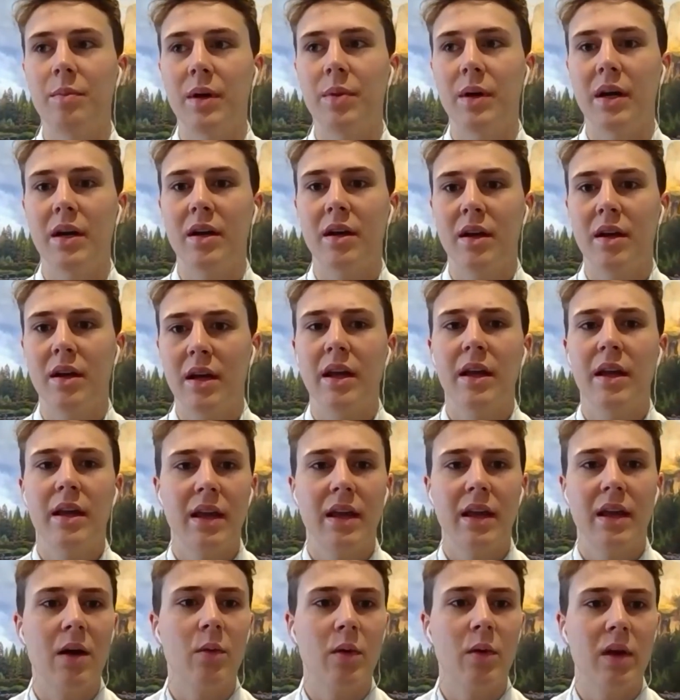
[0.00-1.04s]
But
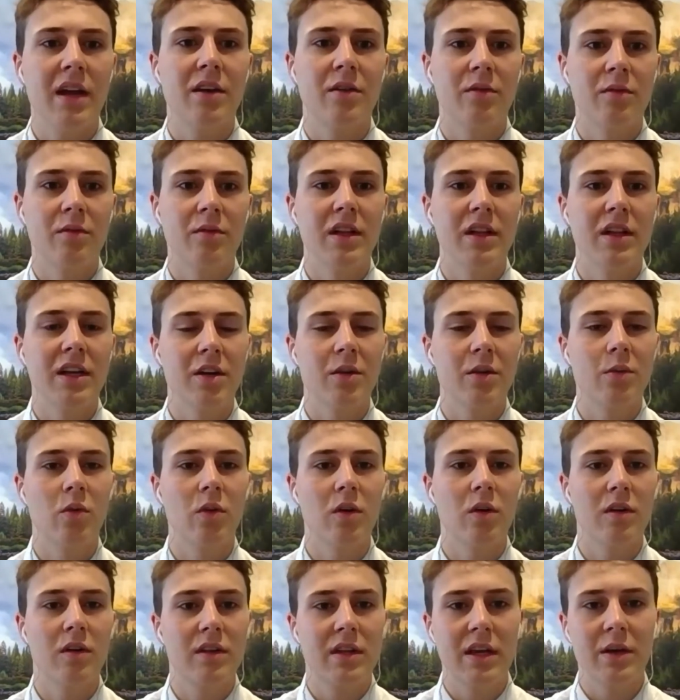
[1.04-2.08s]
yeah, we had a really good
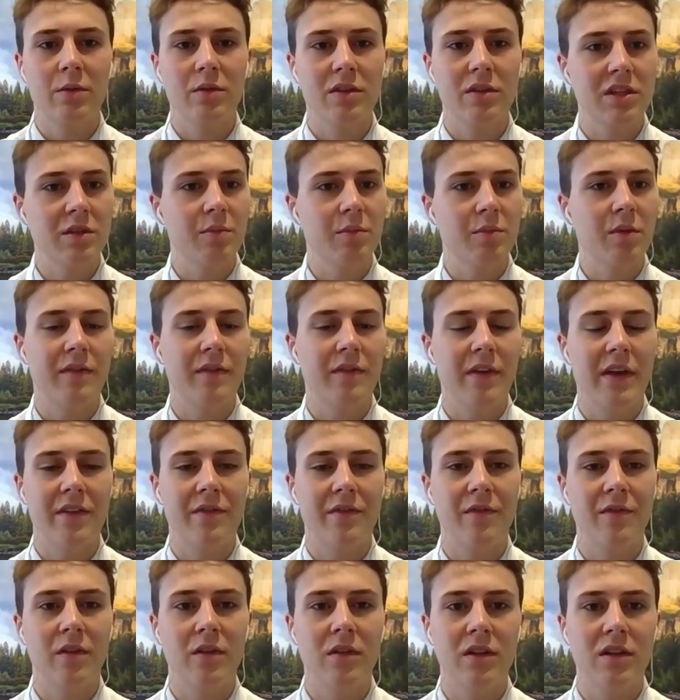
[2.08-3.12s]
ward. They were super
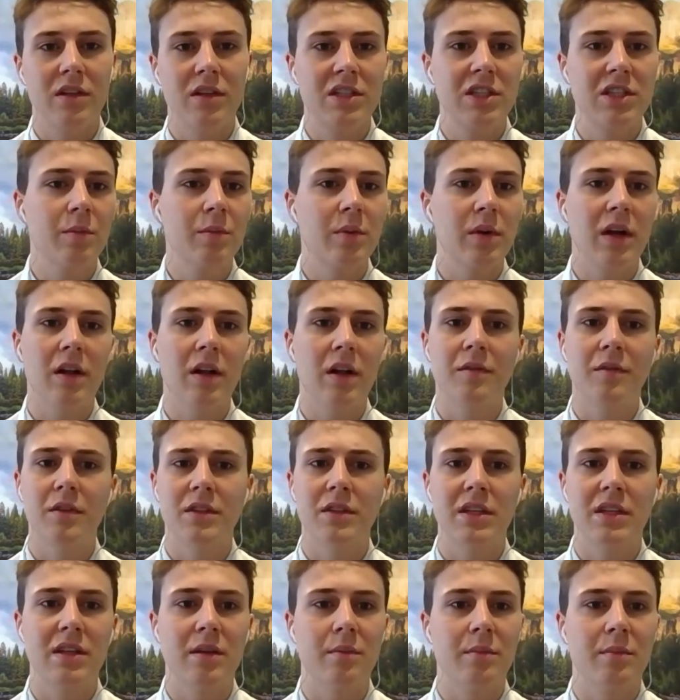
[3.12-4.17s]
faithful, super helpful
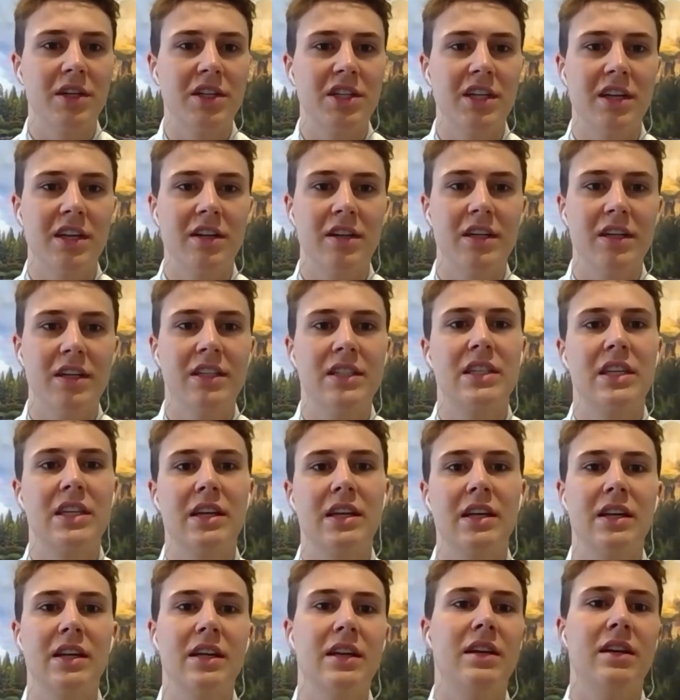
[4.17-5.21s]
to the missionaries.
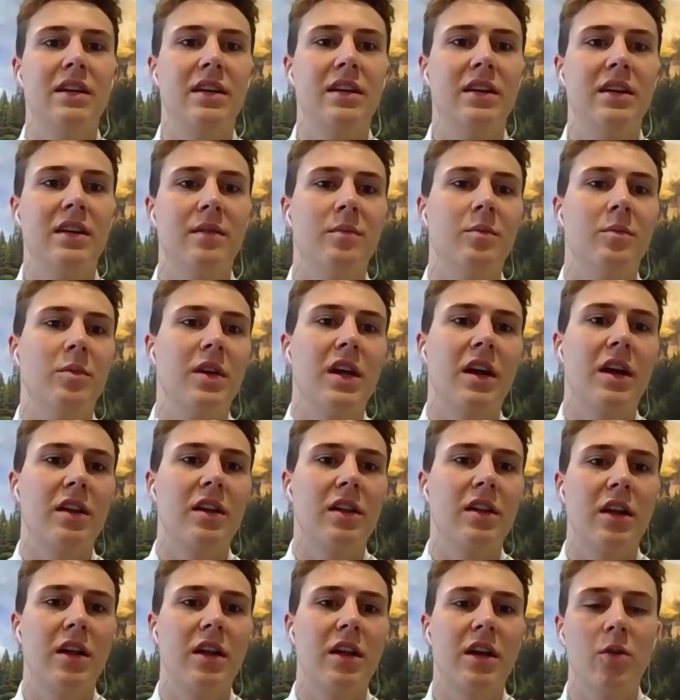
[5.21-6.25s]
We got a
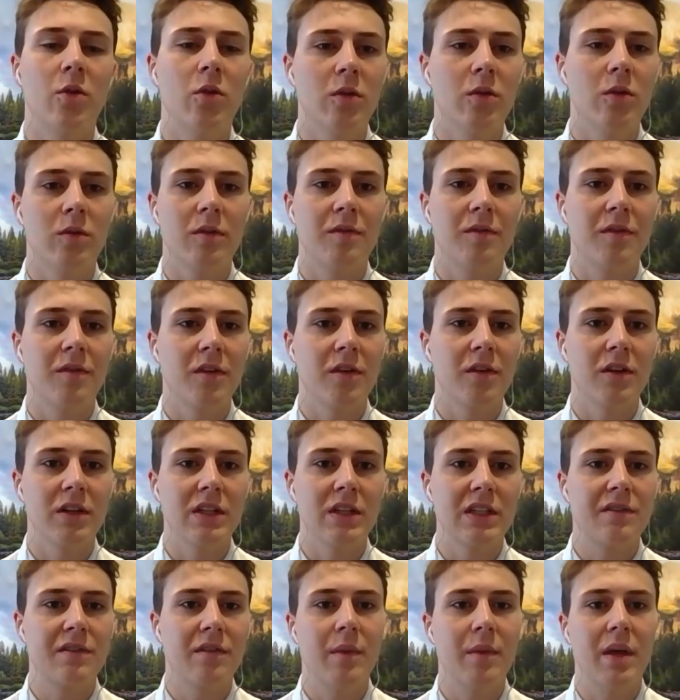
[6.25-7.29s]
lot of cool
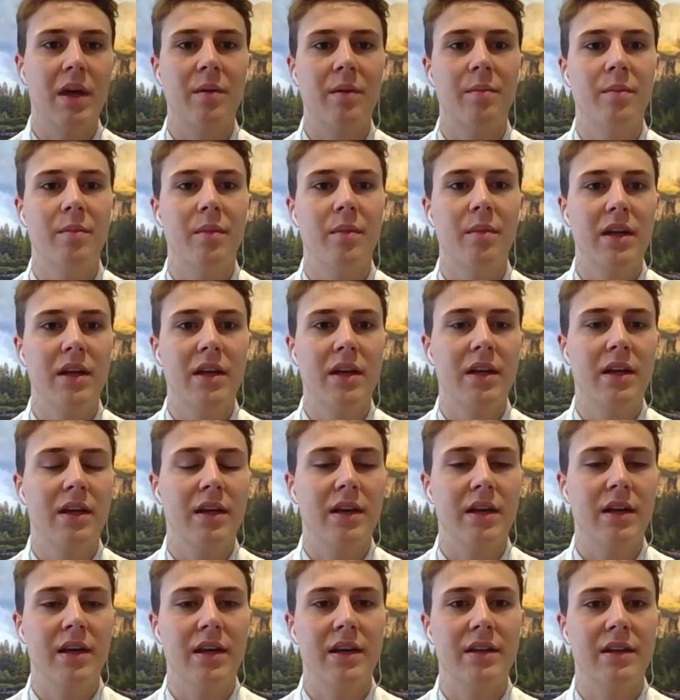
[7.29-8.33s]
referrals from them,
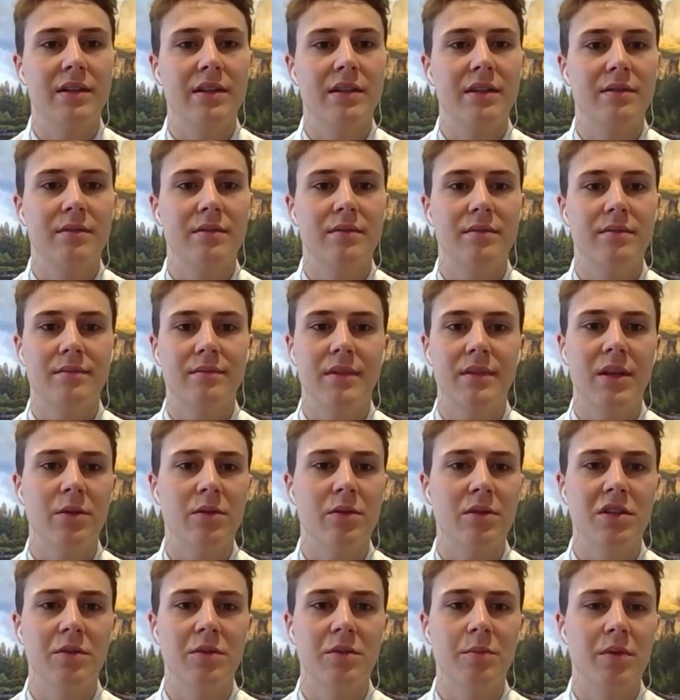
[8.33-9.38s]
and they were
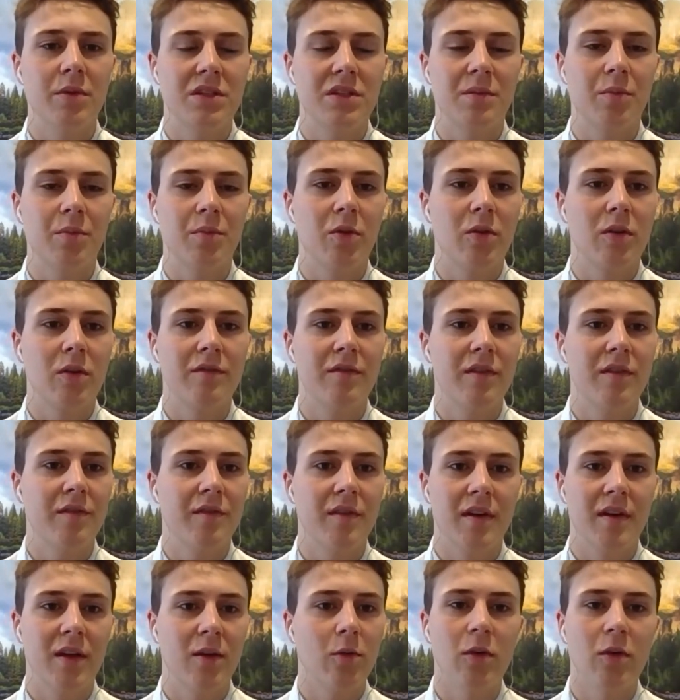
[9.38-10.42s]
super supportive of
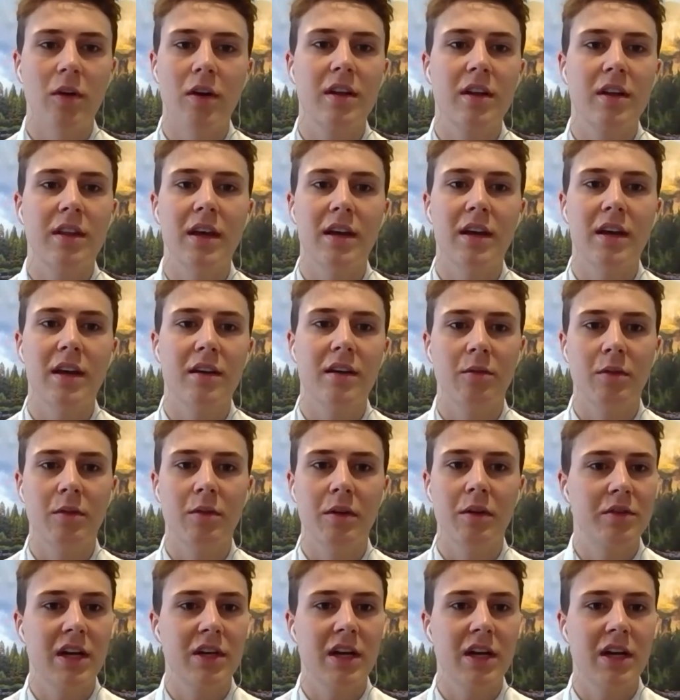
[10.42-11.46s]
any work that we
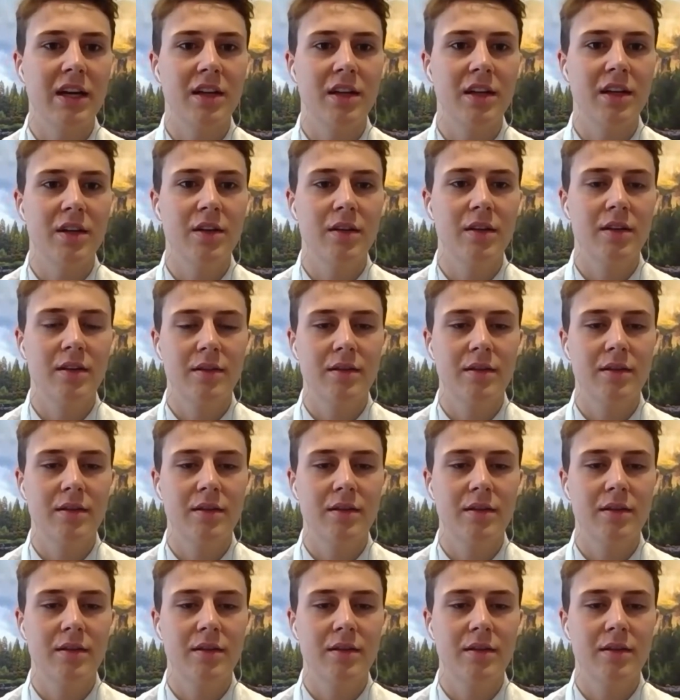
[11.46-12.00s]
were trying to do.